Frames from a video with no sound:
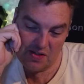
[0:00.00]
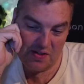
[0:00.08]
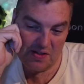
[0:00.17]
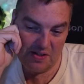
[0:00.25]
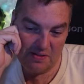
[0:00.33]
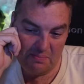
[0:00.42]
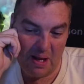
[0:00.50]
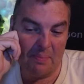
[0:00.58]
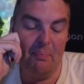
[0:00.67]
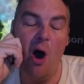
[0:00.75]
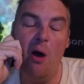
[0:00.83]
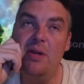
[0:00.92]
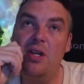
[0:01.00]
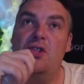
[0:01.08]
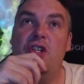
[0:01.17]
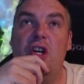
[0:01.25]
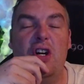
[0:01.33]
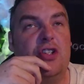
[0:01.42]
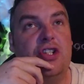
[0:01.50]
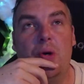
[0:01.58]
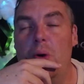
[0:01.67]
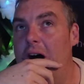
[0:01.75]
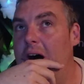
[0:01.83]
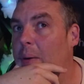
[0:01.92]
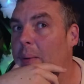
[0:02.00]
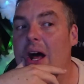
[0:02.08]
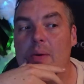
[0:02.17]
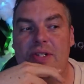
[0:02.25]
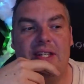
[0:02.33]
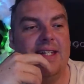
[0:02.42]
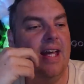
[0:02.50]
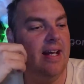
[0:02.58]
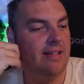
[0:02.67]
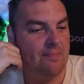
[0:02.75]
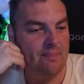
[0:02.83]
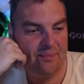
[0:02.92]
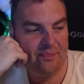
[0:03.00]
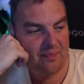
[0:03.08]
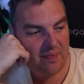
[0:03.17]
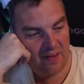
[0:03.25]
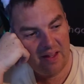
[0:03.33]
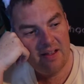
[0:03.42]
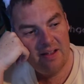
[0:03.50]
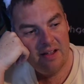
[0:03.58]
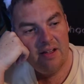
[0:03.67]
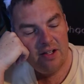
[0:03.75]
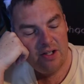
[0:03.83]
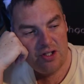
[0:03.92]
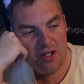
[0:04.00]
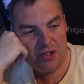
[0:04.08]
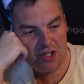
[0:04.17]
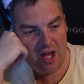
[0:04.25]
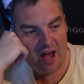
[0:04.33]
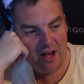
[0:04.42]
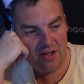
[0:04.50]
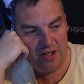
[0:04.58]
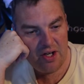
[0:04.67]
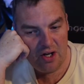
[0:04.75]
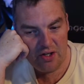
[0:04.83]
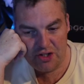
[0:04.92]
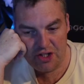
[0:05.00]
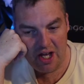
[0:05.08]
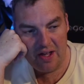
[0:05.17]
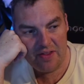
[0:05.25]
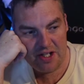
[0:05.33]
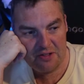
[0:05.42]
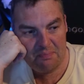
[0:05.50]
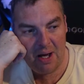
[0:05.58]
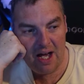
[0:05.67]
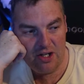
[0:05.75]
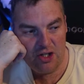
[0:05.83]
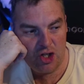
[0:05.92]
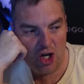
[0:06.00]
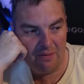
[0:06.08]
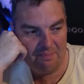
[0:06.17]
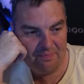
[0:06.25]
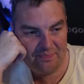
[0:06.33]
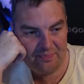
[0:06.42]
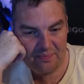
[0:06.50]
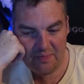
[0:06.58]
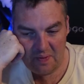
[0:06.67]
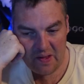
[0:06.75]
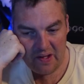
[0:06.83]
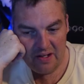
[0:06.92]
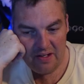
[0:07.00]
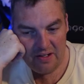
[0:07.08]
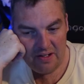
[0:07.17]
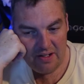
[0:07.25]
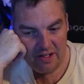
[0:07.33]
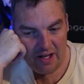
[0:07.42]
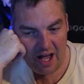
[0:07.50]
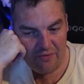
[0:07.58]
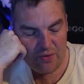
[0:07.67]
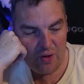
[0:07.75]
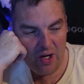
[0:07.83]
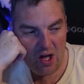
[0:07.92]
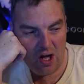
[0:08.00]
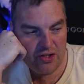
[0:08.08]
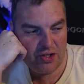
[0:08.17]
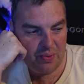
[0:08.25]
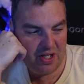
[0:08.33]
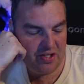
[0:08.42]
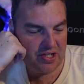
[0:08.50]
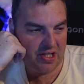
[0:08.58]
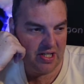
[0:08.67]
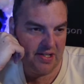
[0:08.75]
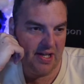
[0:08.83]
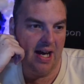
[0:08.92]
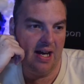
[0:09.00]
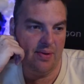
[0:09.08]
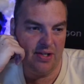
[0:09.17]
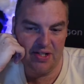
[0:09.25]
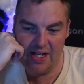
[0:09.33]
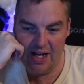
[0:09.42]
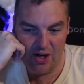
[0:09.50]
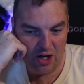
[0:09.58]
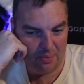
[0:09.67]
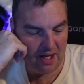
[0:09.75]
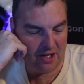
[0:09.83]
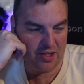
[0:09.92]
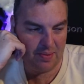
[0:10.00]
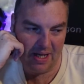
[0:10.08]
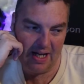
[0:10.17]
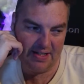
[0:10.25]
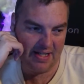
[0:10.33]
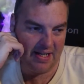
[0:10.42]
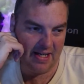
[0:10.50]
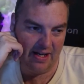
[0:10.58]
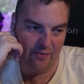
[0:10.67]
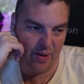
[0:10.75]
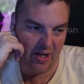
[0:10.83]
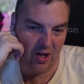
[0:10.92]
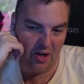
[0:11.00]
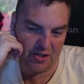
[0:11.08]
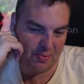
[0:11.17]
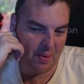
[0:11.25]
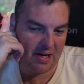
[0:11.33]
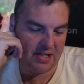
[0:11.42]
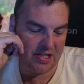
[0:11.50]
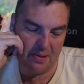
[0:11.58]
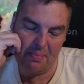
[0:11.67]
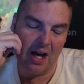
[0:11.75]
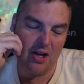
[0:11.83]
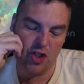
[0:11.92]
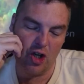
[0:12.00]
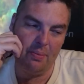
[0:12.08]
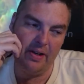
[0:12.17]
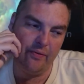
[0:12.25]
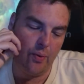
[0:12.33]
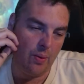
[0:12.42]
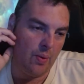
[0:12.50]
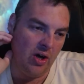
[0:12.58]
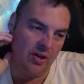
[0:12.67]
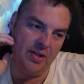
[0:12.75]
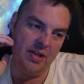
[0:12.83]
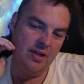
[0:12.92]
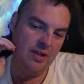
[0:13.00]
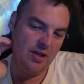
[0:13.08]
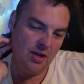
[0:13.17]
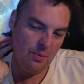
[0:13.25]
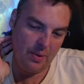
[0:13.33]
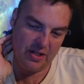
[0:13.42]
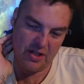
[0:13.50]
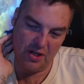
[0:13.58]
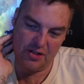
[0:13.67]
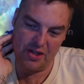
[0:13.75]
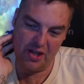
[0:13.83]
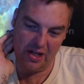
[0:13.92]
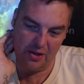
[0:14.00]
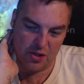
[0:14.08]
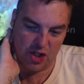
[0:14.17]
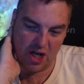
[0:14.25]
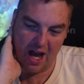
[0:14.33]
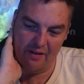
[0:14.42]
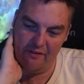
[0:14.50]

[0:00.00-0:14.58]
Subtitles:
Me and Pop used to go to when I was a kid. Used to go to this pie shop. After a loss, we used to go there. We used to get home. That used to be our dinner. If we lost, we went to the pie shop, and if we won, we'd go to the Little Chef,